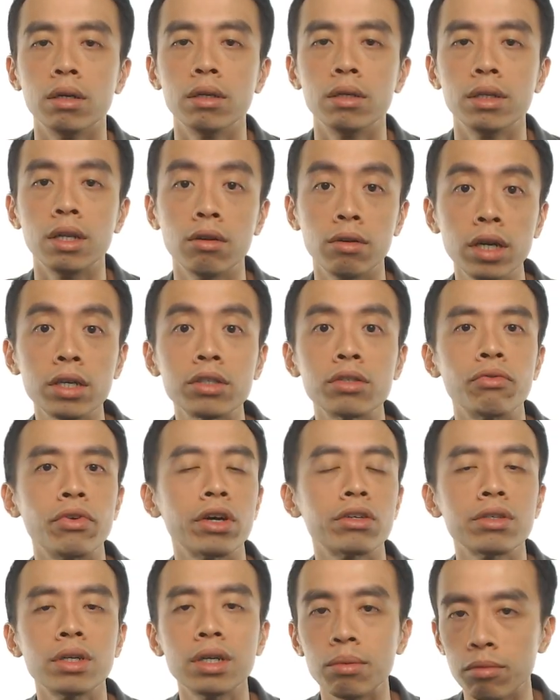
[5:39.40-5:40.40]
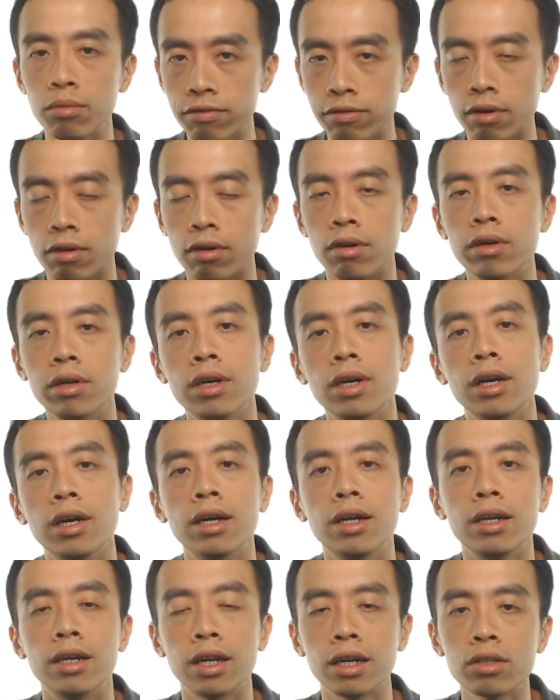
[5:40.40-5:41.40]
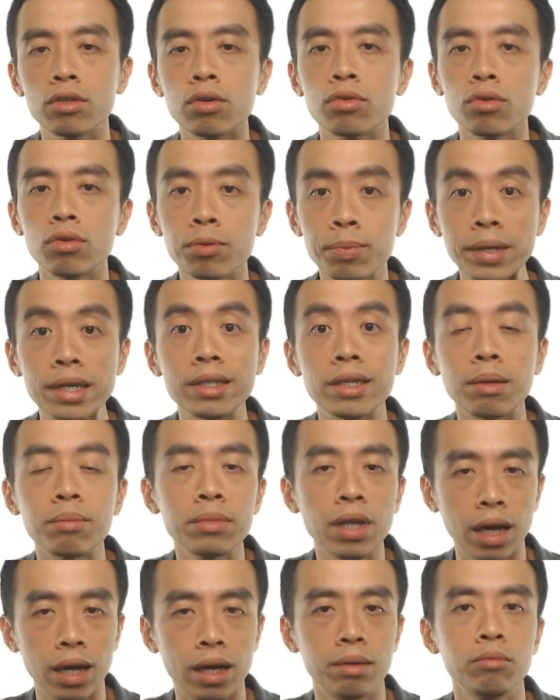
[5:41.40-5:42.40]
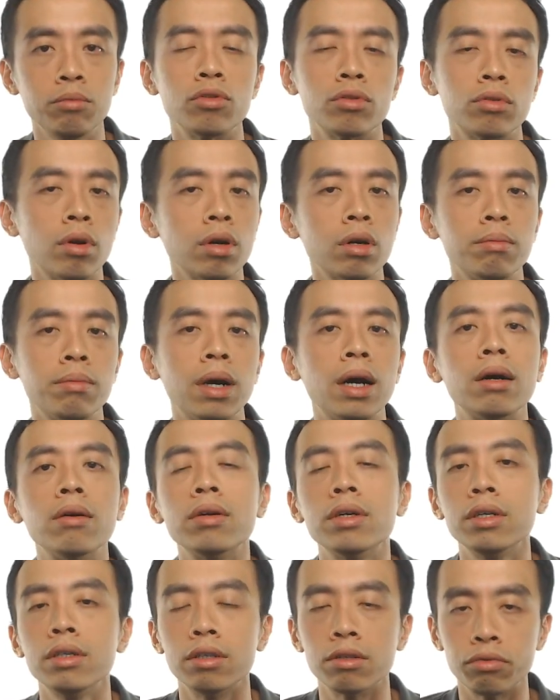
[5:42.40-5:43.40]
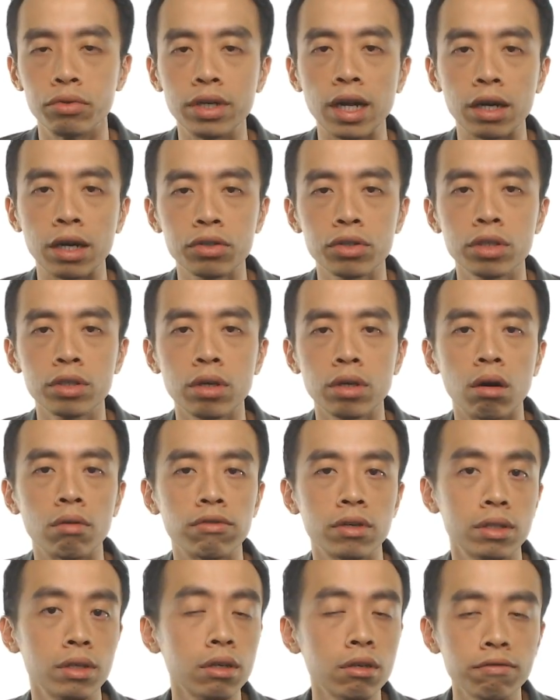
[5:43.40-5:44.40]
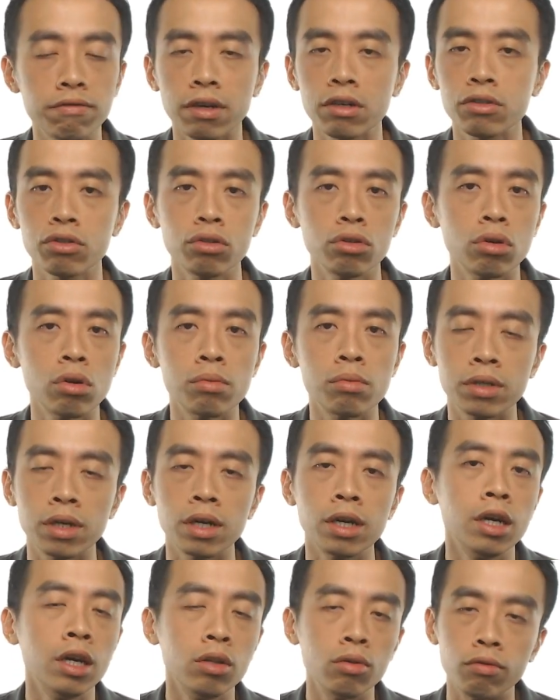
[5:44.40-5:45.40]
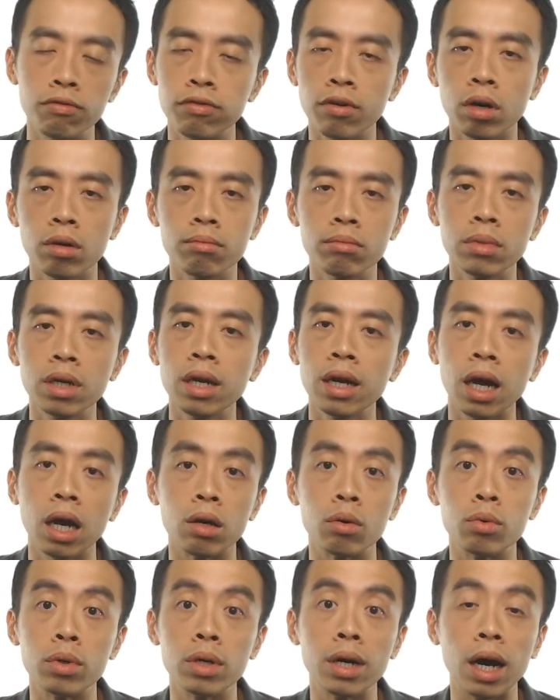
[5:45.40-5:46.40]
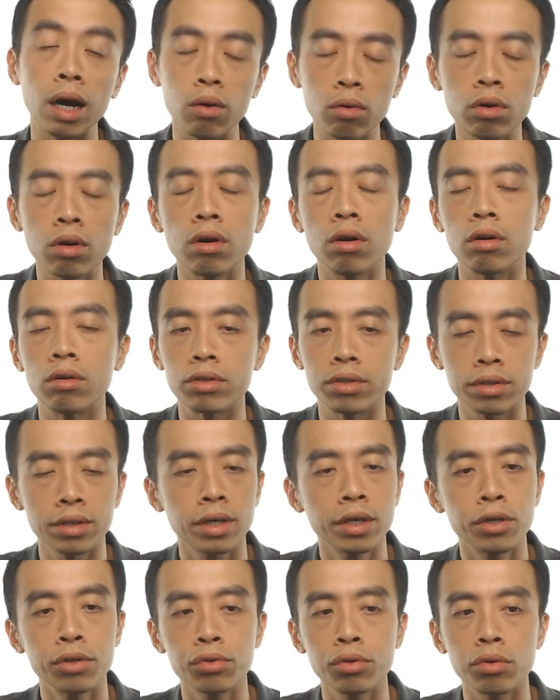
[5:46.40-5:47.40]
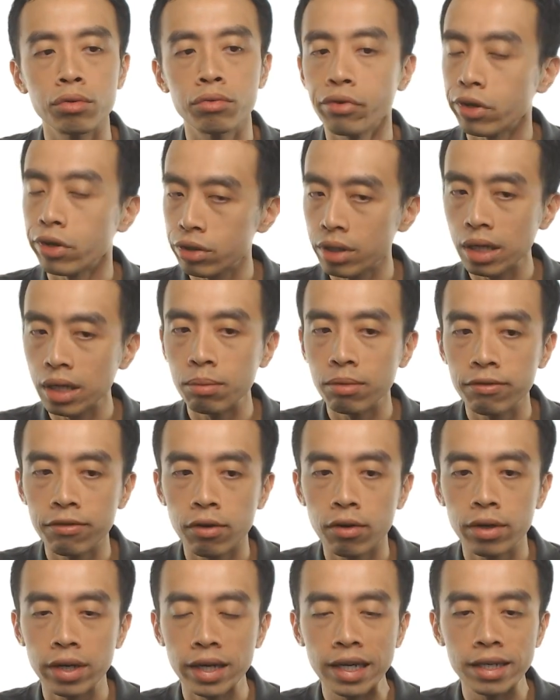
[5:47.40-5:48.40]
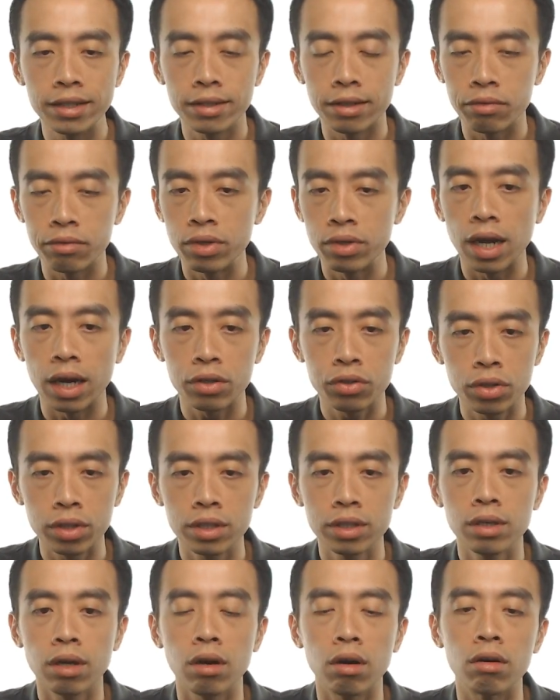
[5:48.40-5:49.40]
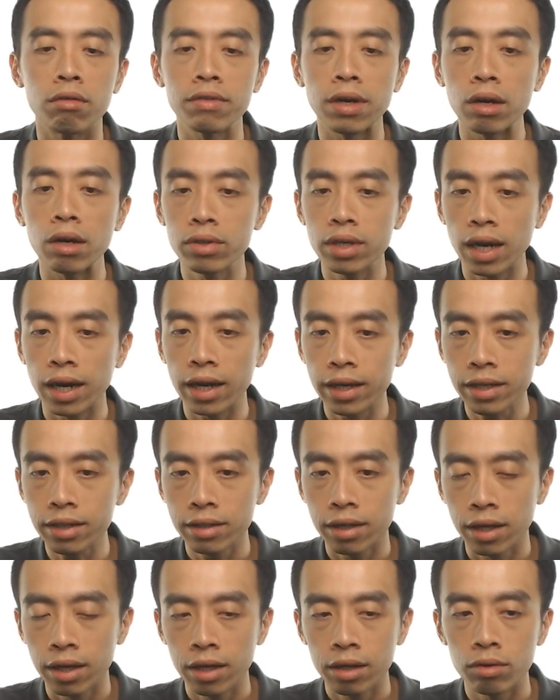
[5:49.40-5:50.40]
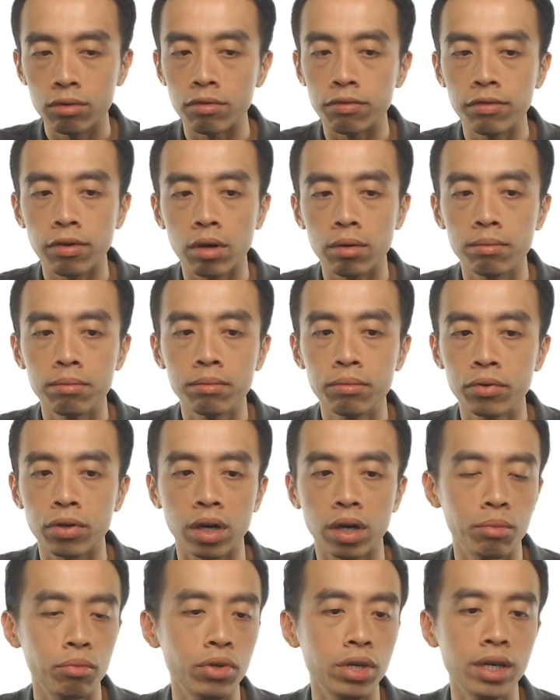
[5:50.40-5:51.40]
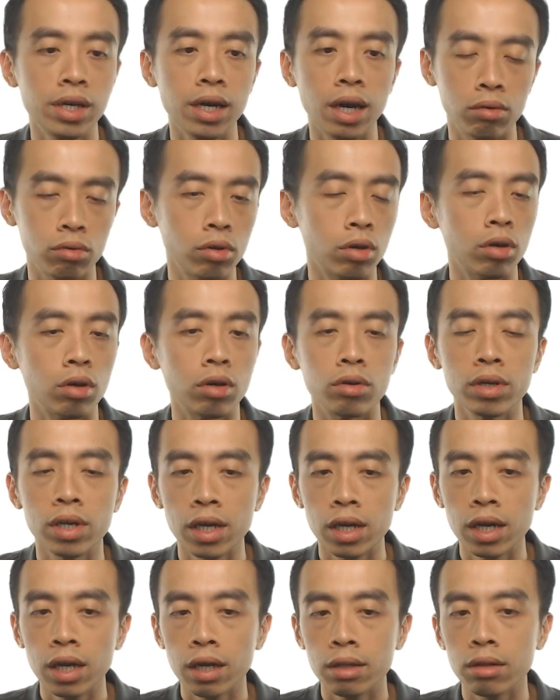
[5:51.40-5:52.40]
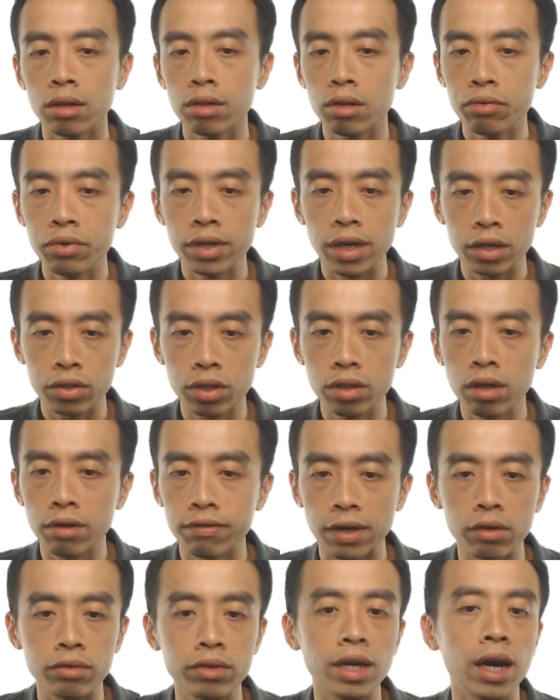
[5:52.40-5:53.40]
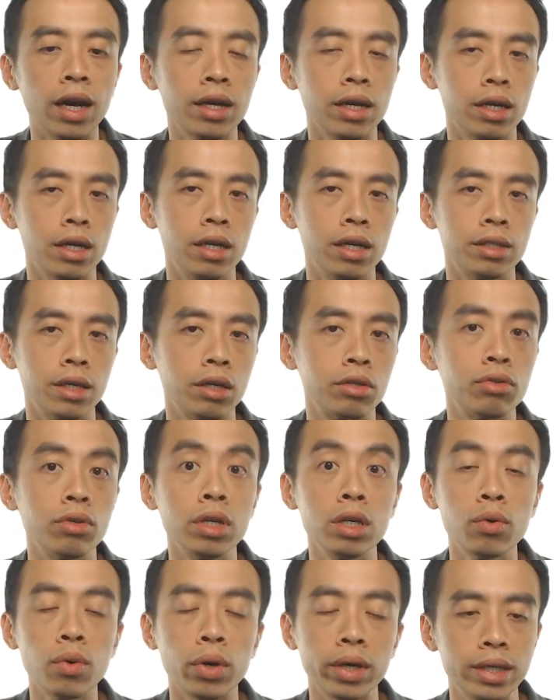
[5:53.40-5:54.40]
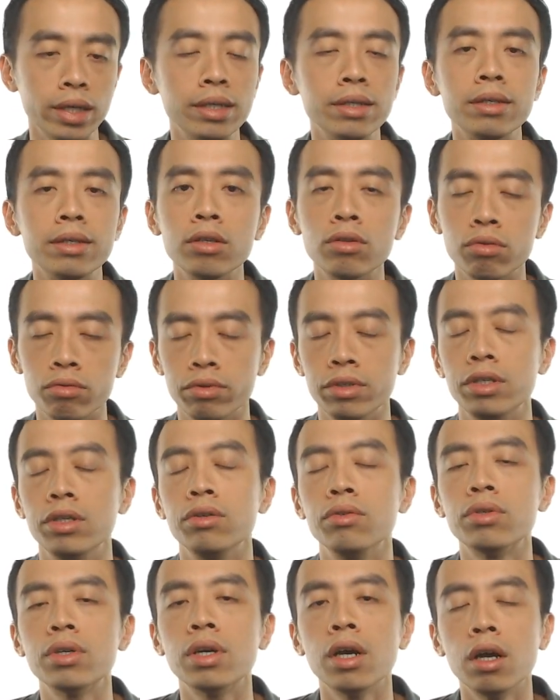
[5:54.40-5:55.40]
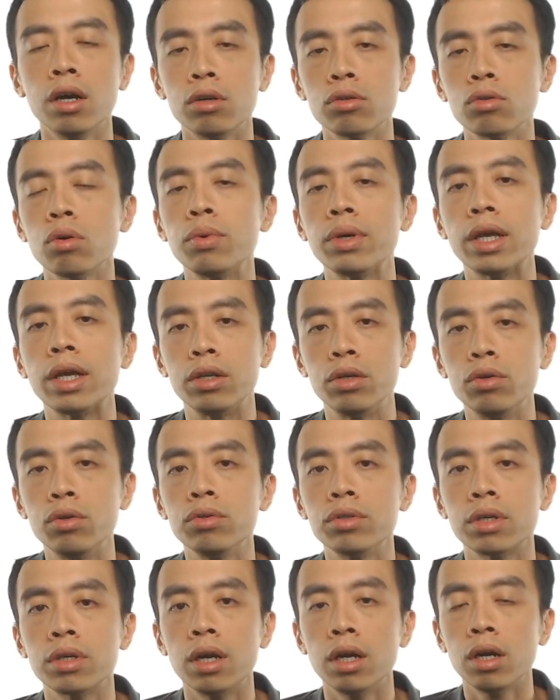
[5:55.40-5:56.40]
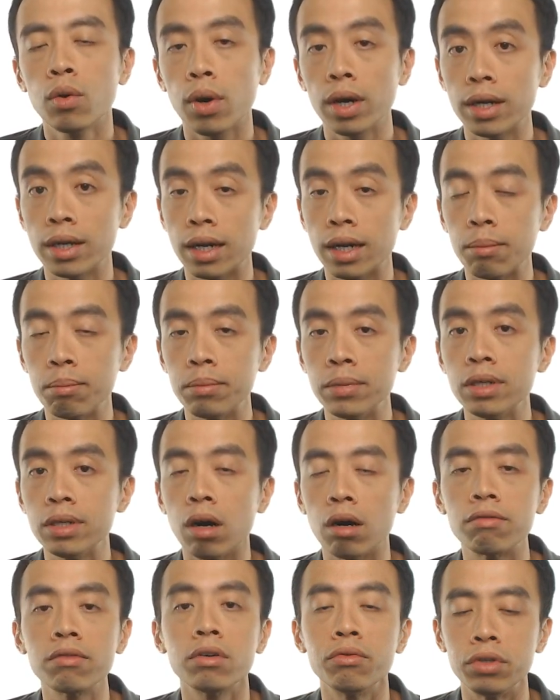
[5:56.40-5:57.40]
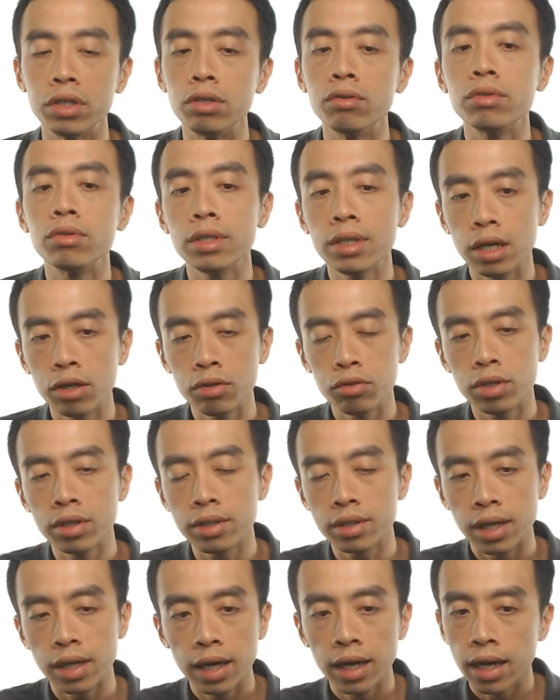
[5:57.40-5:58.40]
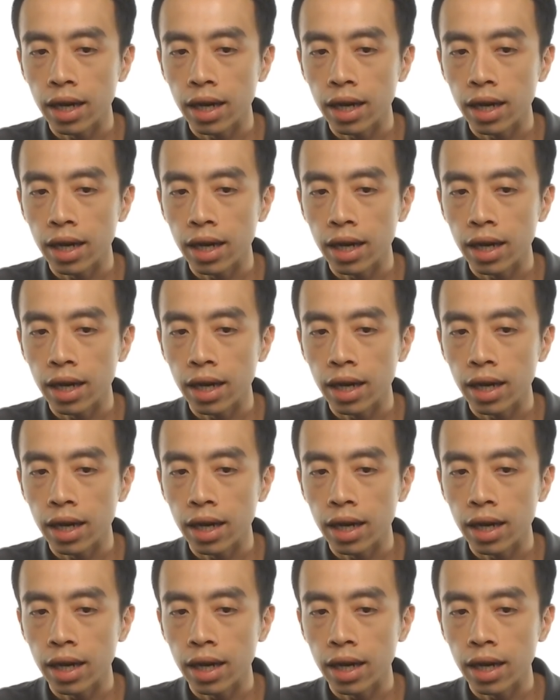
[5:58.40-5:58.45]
Now next, reaction number four, let us also spend some time to talk about the reduction of certain functional groups to form our alcohols. So reaction number four, it is the reduction of aldehyde to form primary alcohol. Now the reduction of aldehyde, it is actually quite easy to reduce. So we can use quite a number of reducing agents.